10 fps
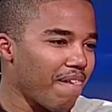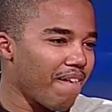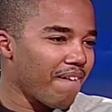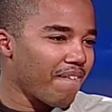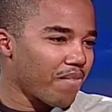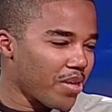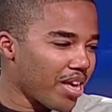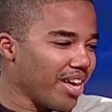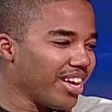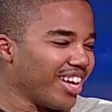A set, anything
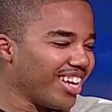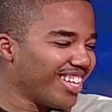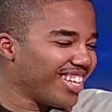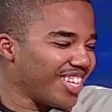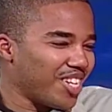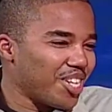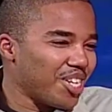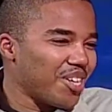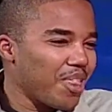like that.